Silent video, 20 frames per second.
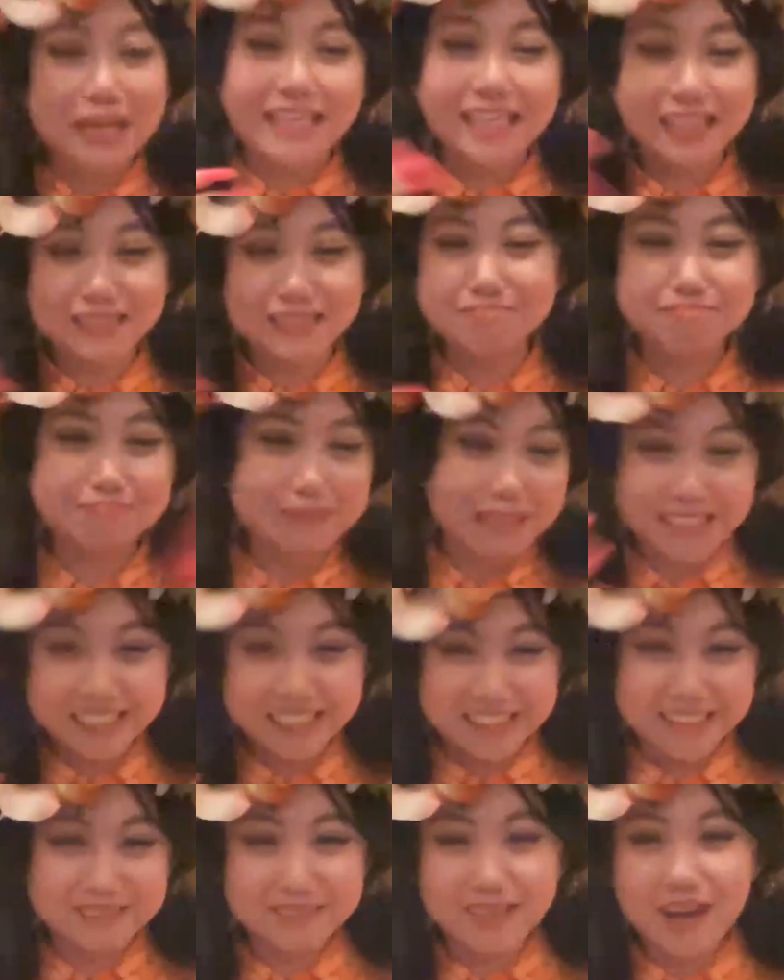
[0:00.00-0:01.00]
making
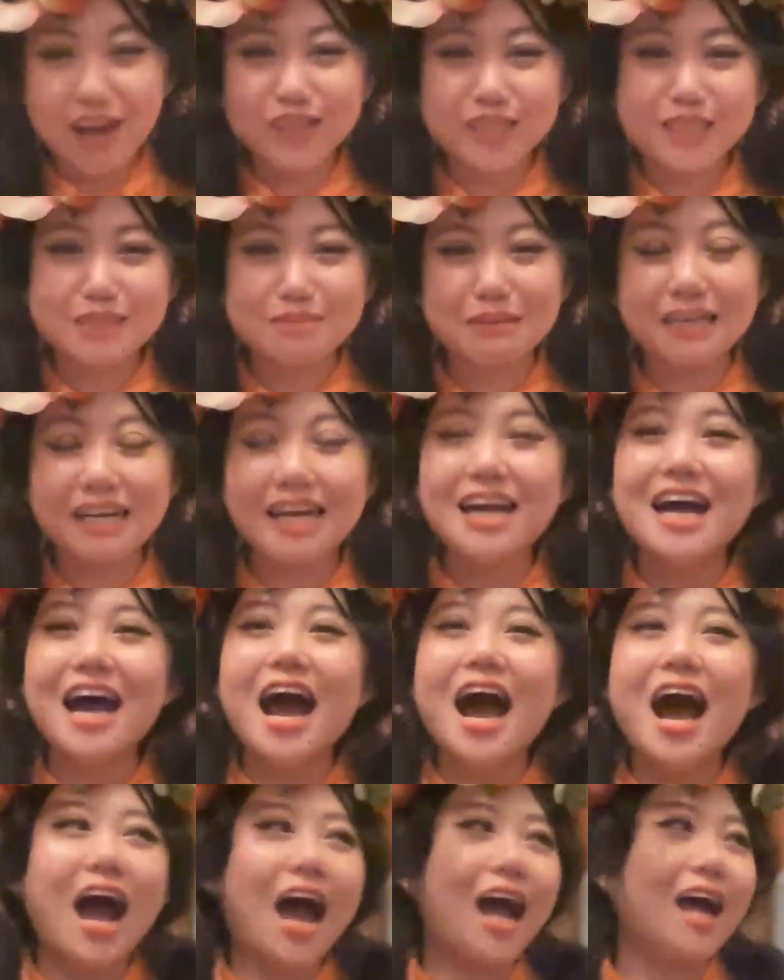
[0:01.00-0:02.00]
billions of dollars, but
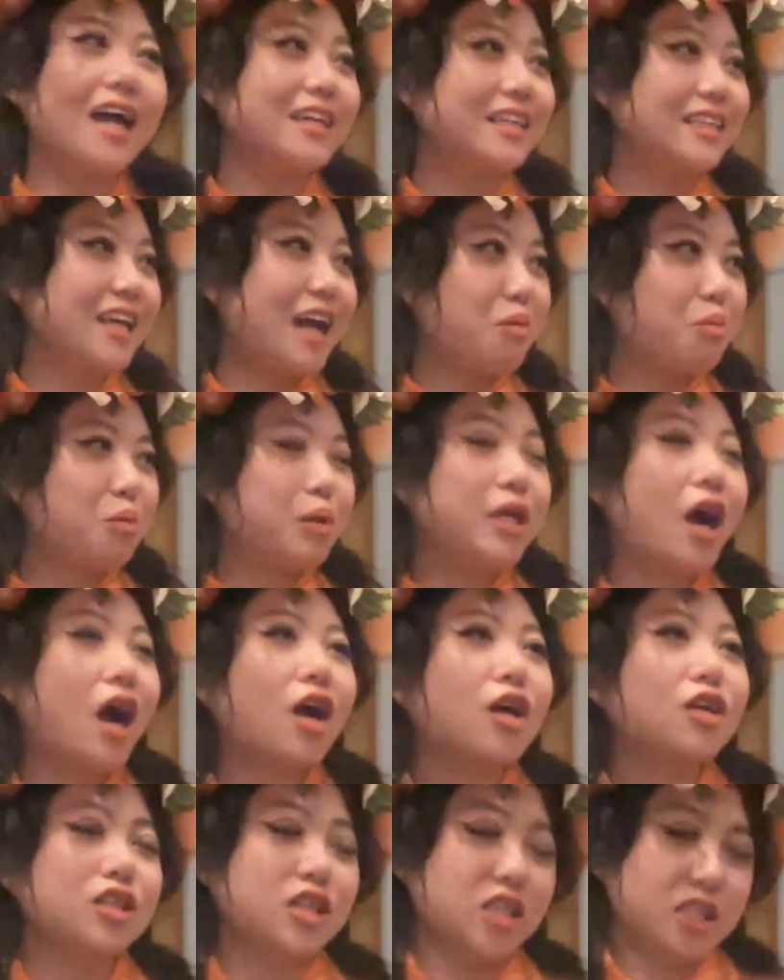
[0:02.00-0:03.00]
we
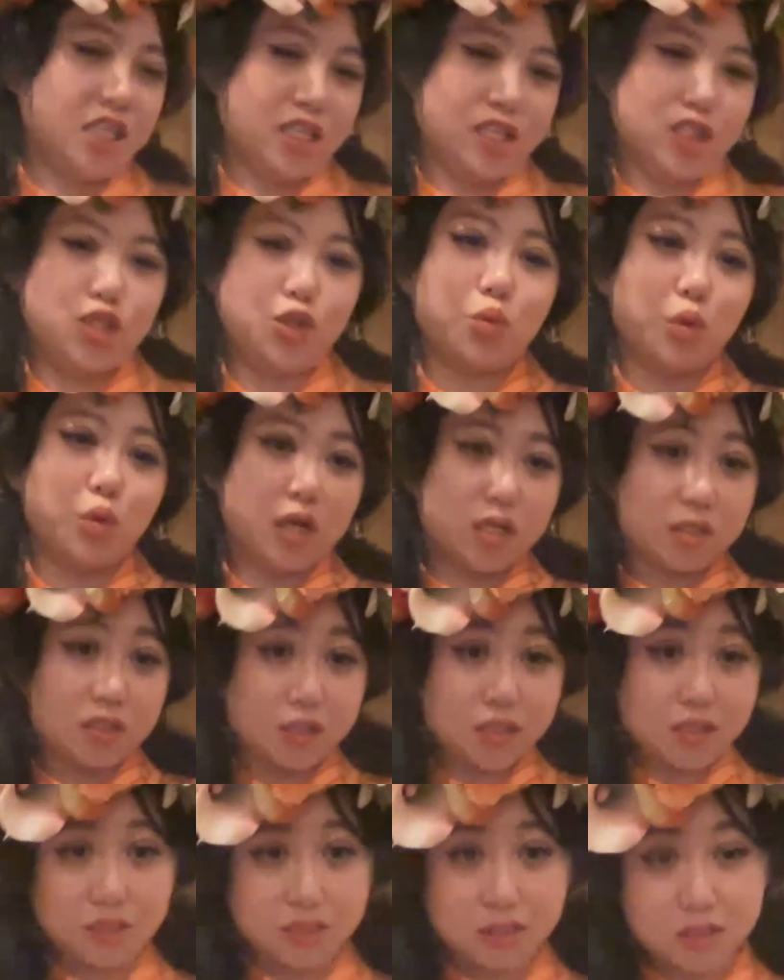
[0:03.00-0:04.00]
are looking
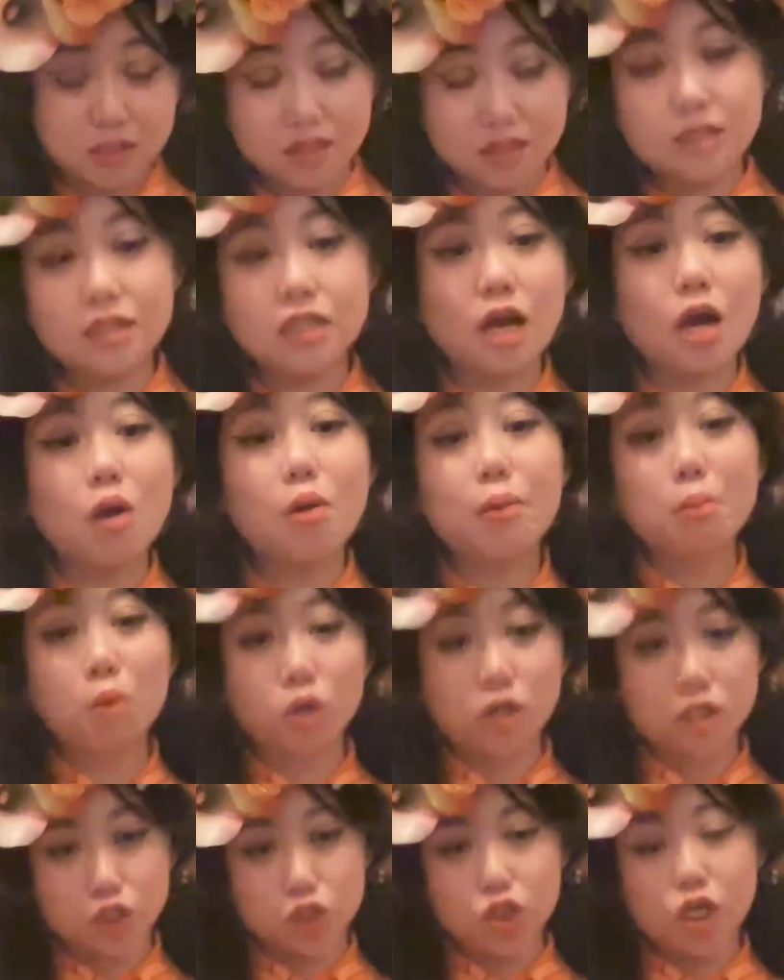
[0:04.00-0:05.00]
towards a
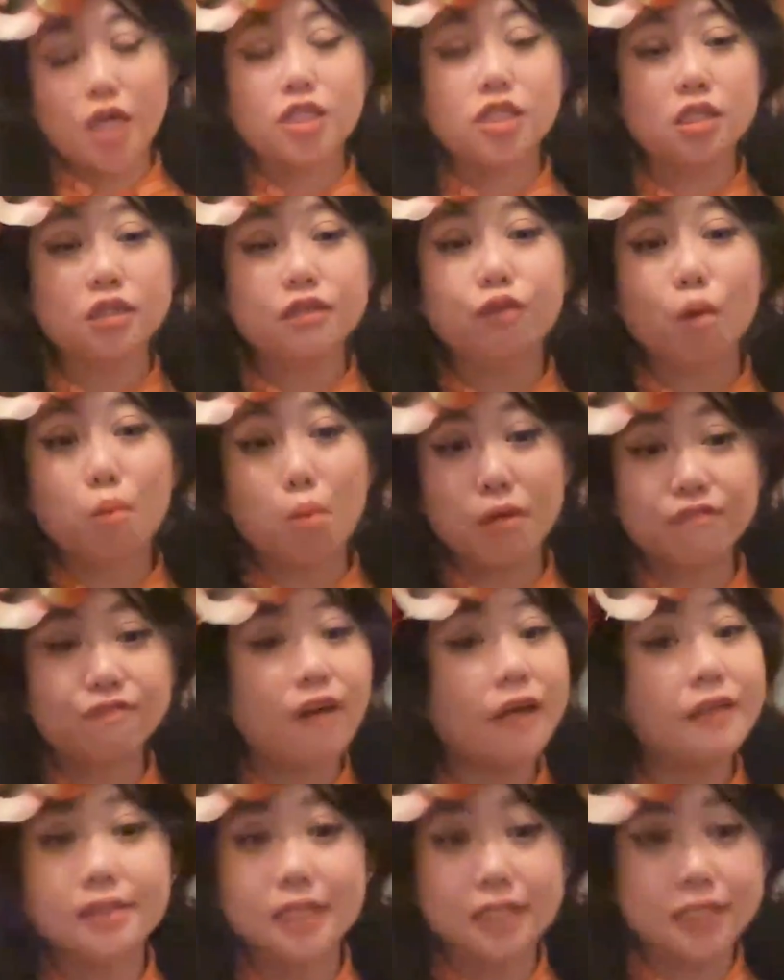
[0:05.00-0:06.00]
more structured form of
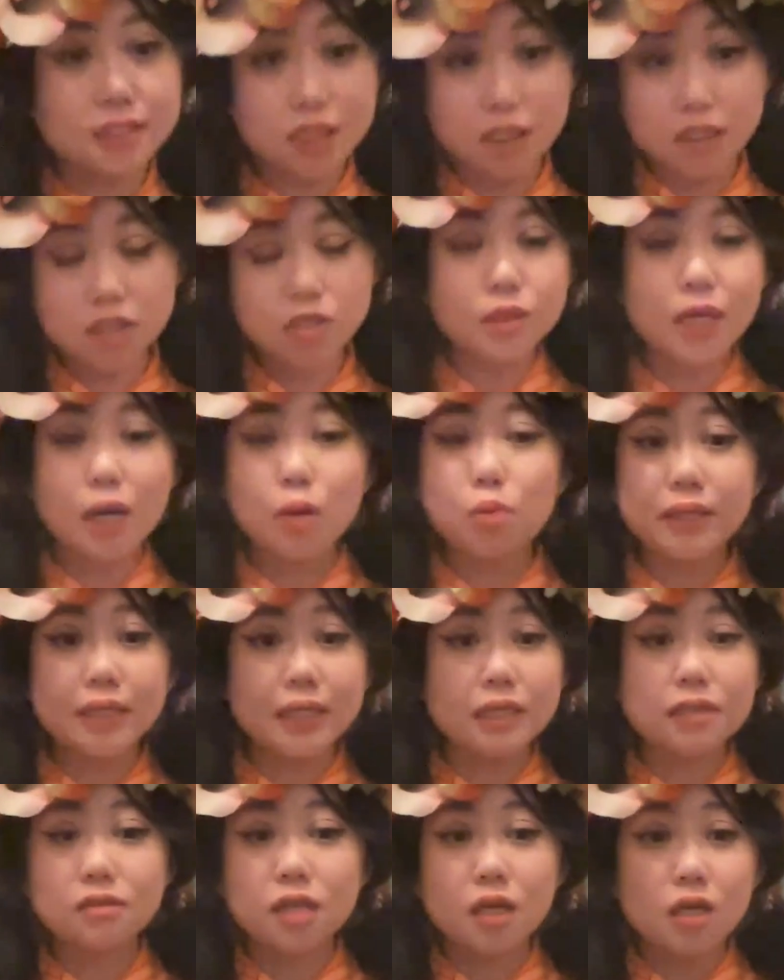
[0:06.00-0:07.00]
funding, just so that we
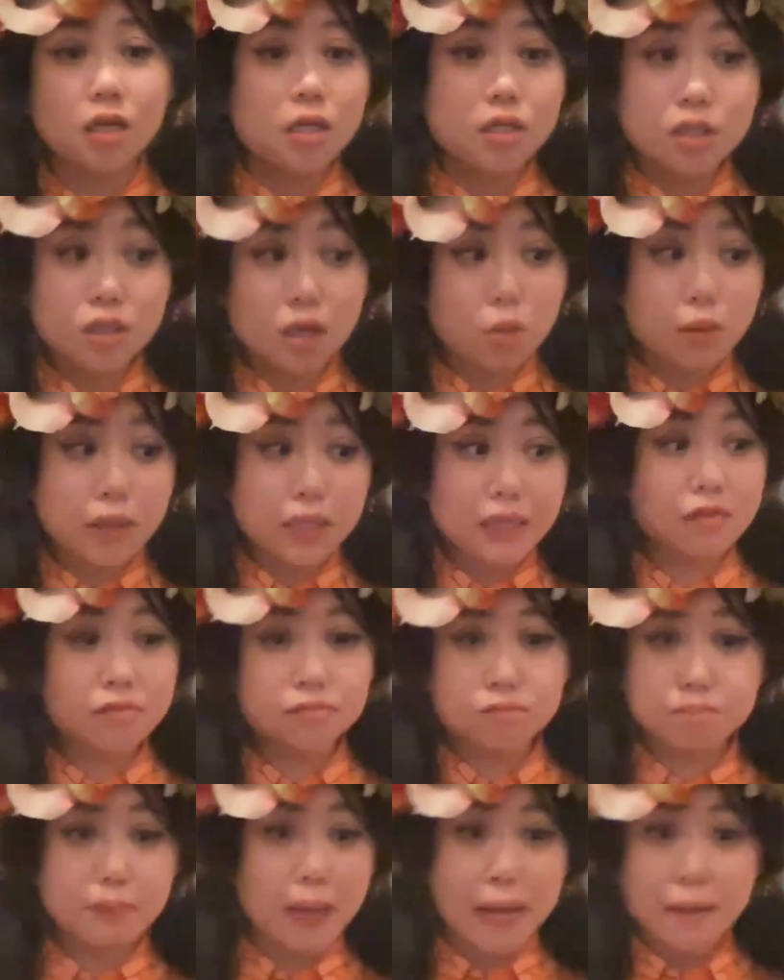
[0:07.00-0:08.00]
can
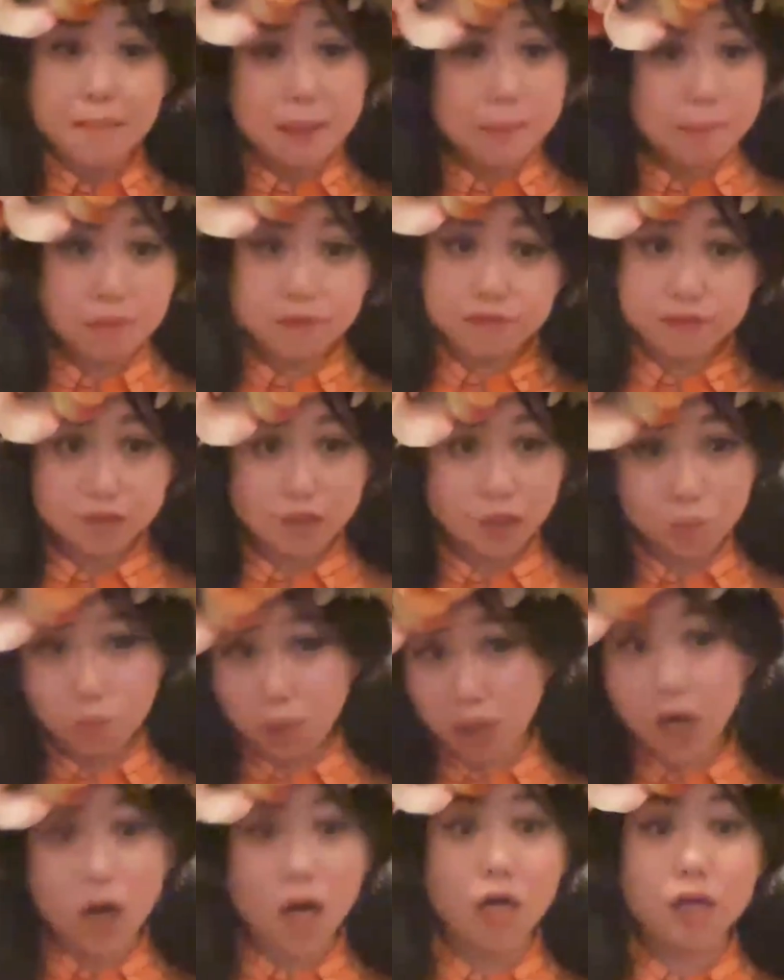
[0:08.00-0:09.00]
pay people for their
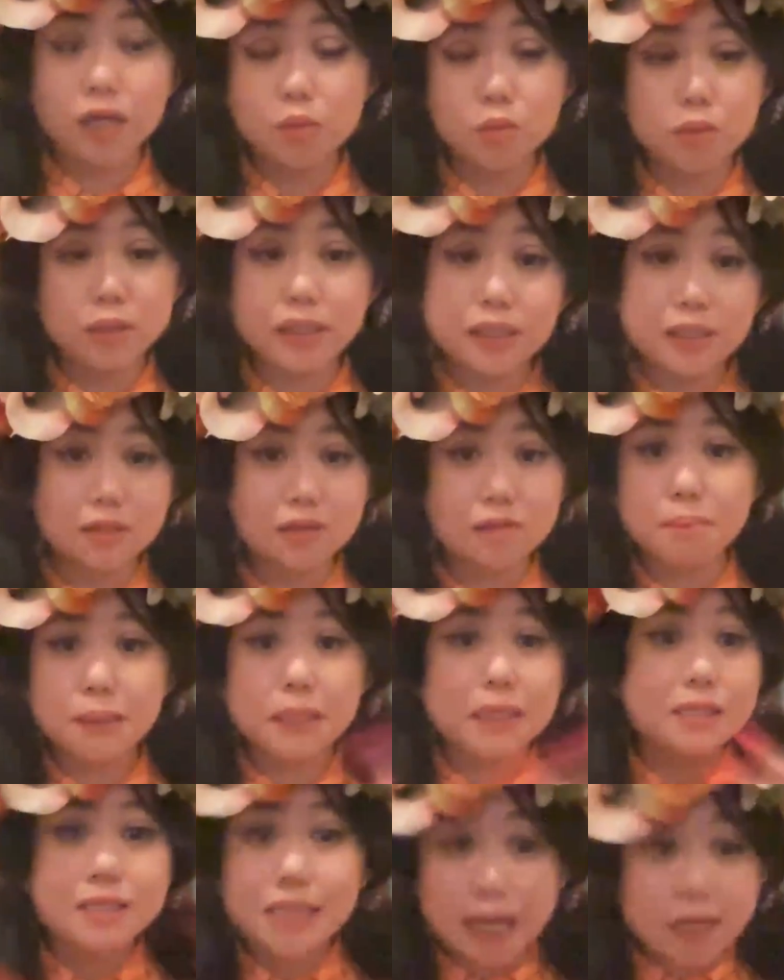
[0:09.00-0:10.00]
work, and we can
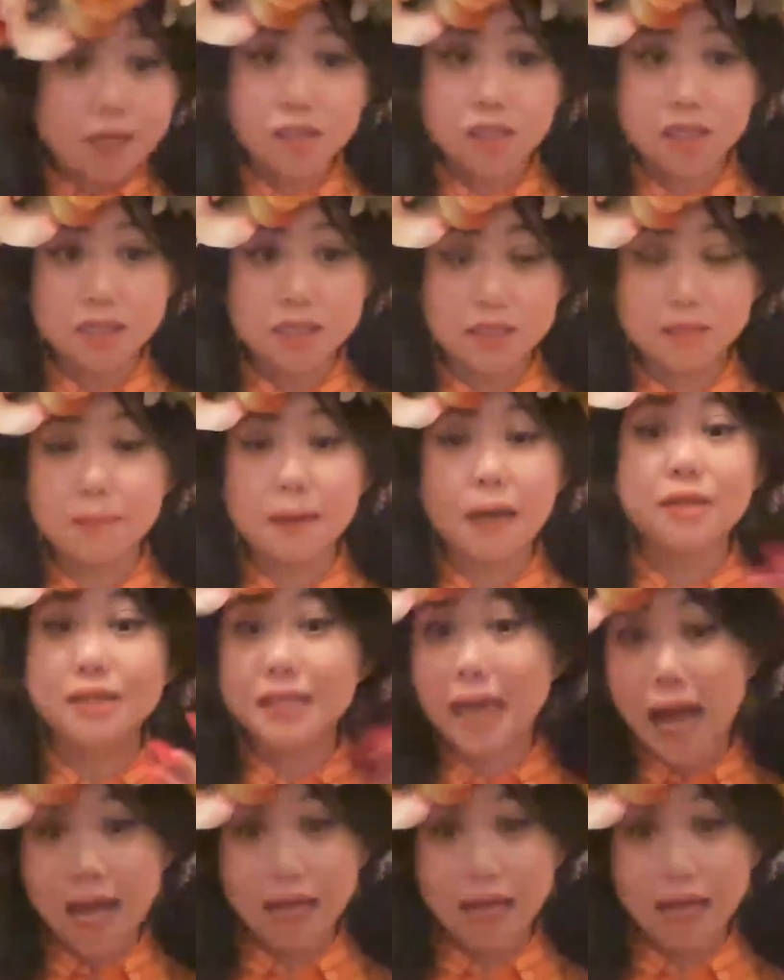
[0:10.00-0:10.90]
be generous about